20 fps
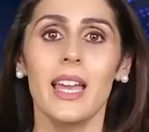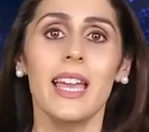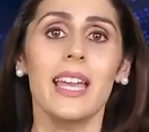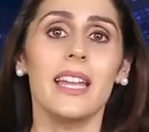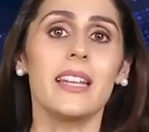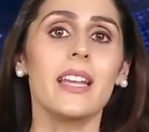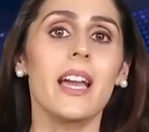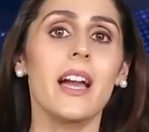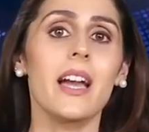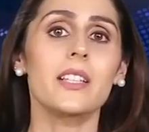
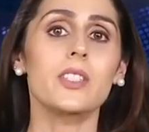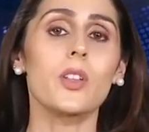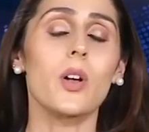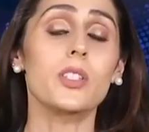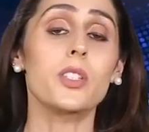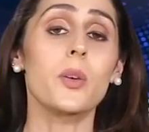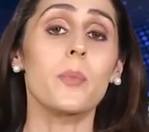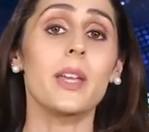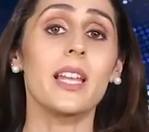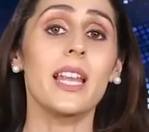India has
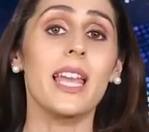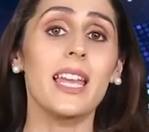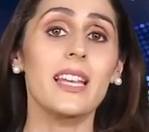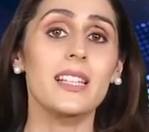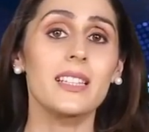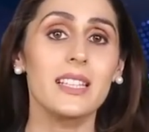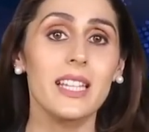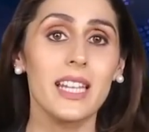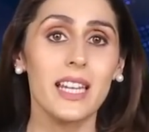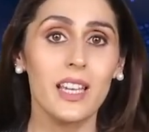also been
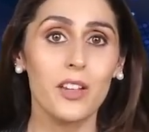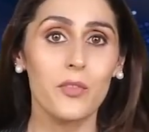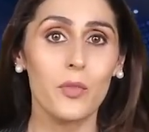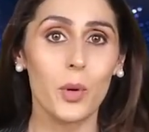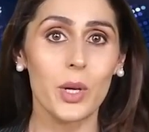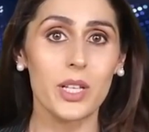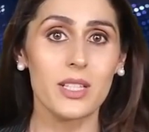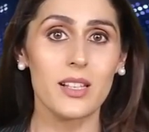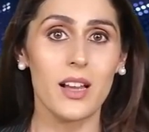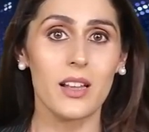a leading
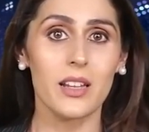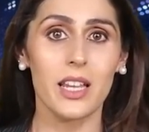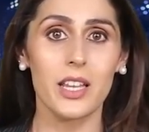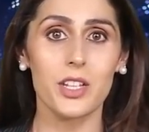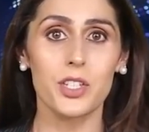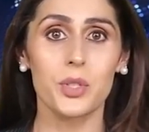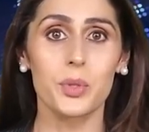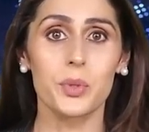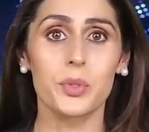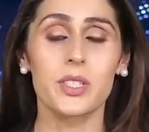voice on
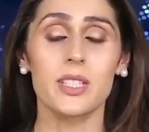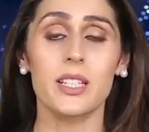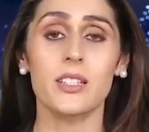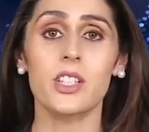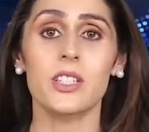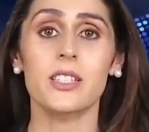issues such